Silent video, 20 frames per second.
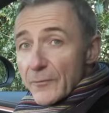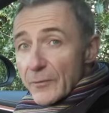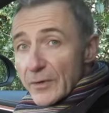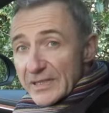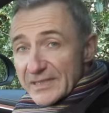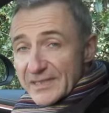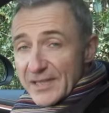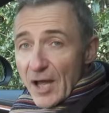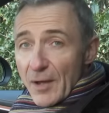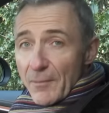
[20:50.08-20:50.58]
For
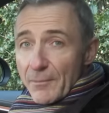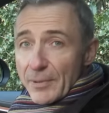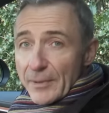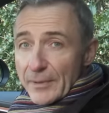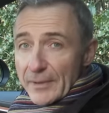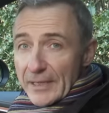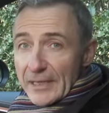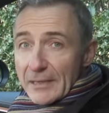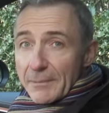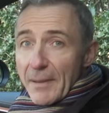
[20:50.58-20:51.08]

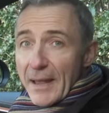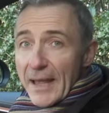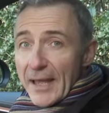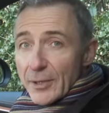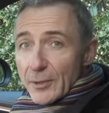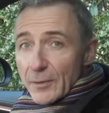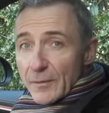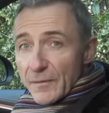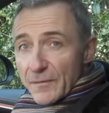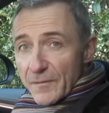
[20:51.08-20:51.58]
example, it'll pair
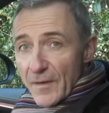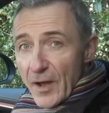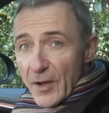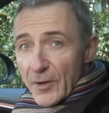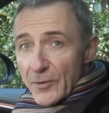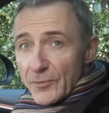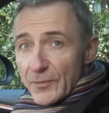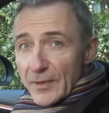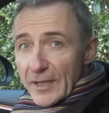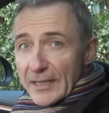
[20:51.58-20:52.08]
your
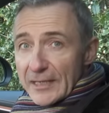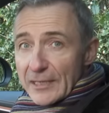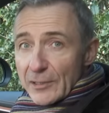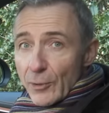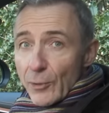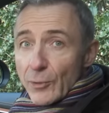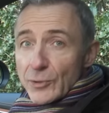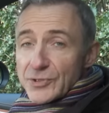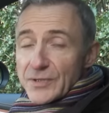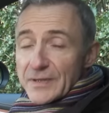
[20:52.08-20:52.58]
phone, it'll
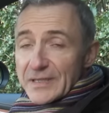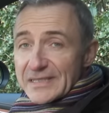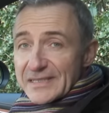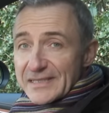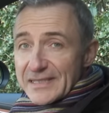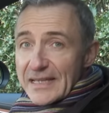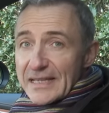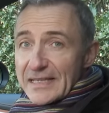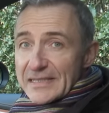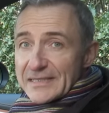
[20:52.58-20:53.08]
alter the
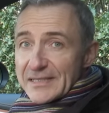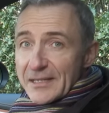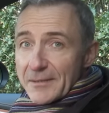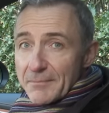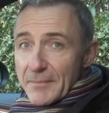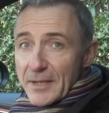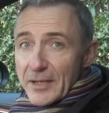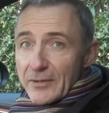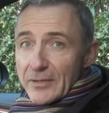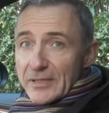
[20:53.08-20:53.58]
seats and
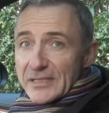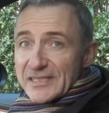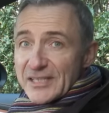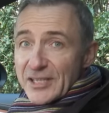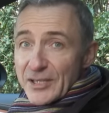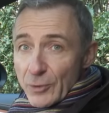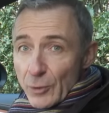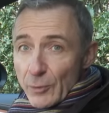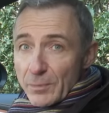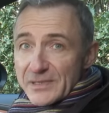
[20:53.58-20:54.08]
mirrors to
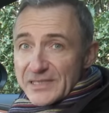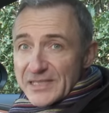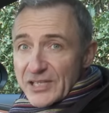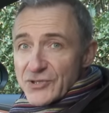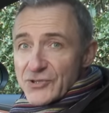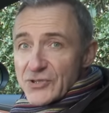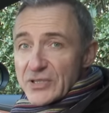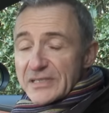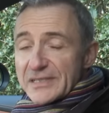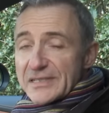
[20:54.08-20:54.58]
your
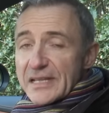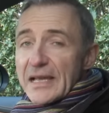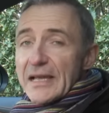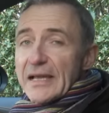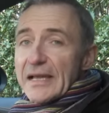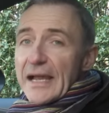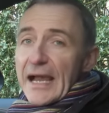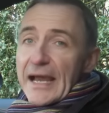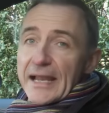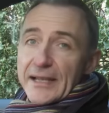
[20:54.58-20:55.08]
positions,
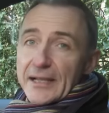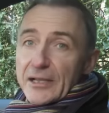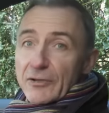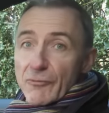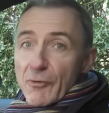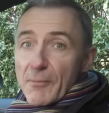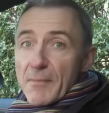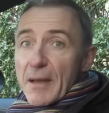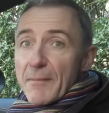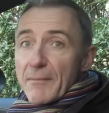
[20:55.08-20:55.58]
and it'll
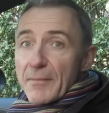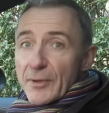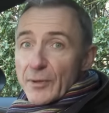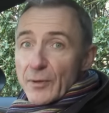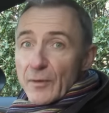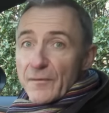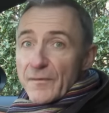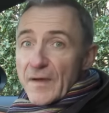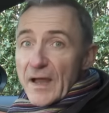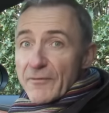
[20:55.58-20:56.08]
remember
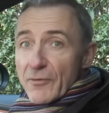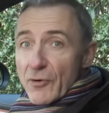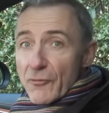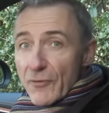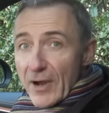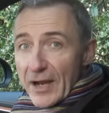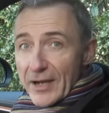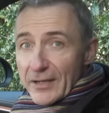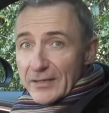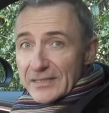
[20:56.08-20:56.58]
your favourite
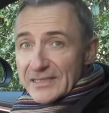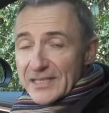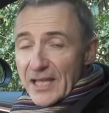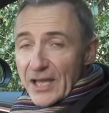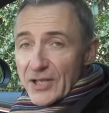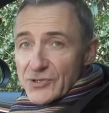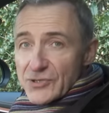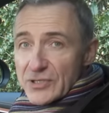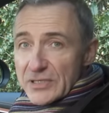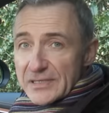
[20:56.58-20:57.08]
radio
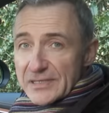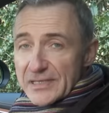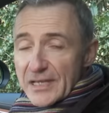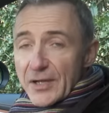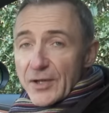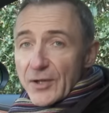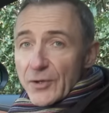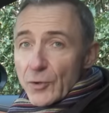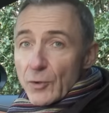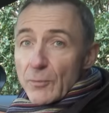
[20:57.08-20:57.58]
stations,
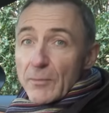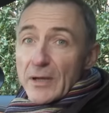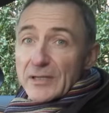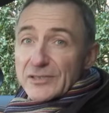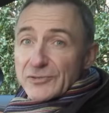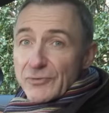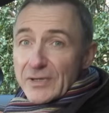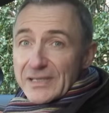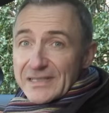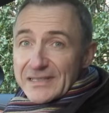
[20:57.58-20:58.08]
your
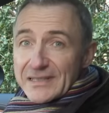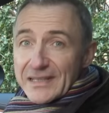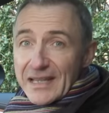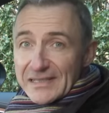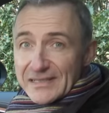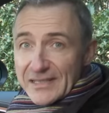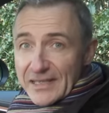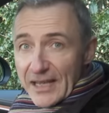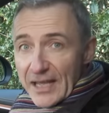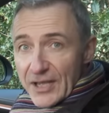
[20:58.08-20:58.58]
most recent
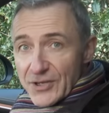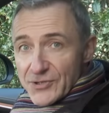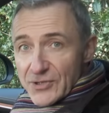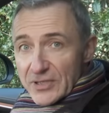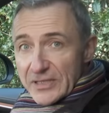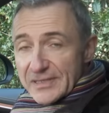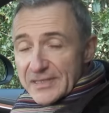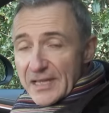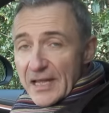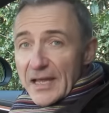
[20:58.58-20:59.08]

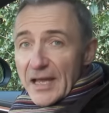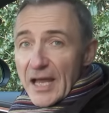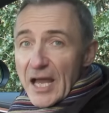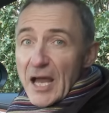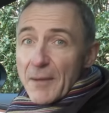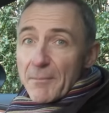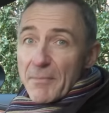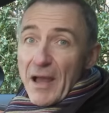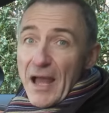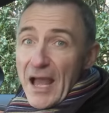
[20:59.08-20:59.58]
destinations,
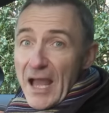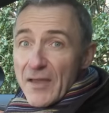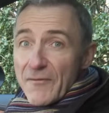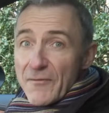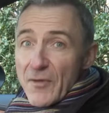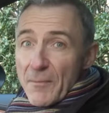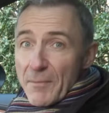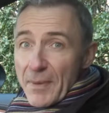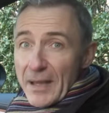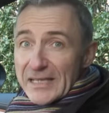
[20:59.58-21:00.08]

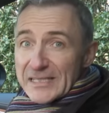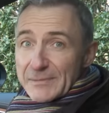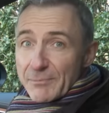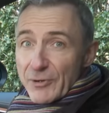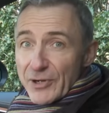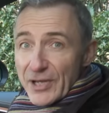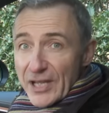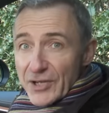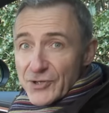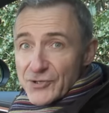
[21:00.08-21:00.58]
behaviour-based
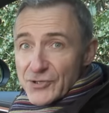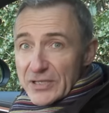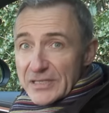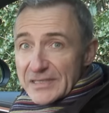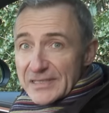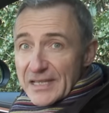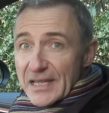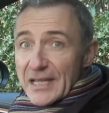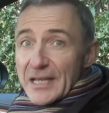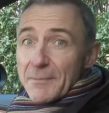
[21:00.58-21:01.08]

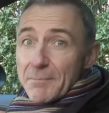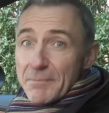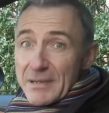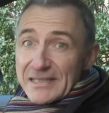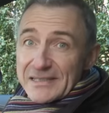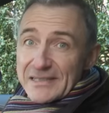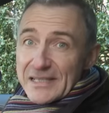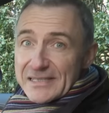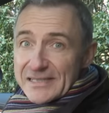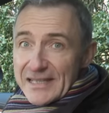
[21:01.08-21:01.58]
predictions,
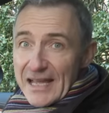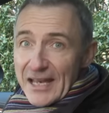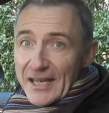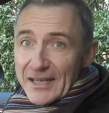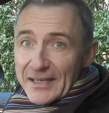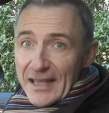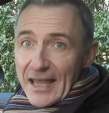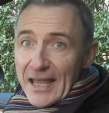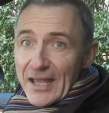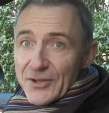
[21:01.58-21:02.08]
business
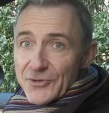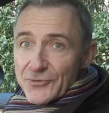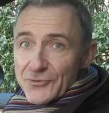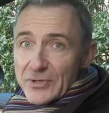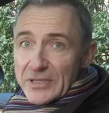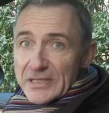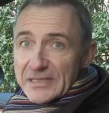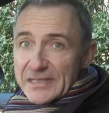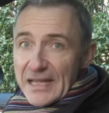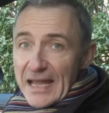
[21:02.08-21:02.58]
calendar
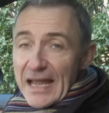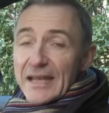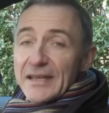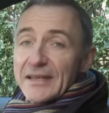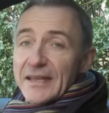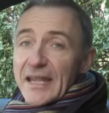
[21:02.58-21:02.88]
entries and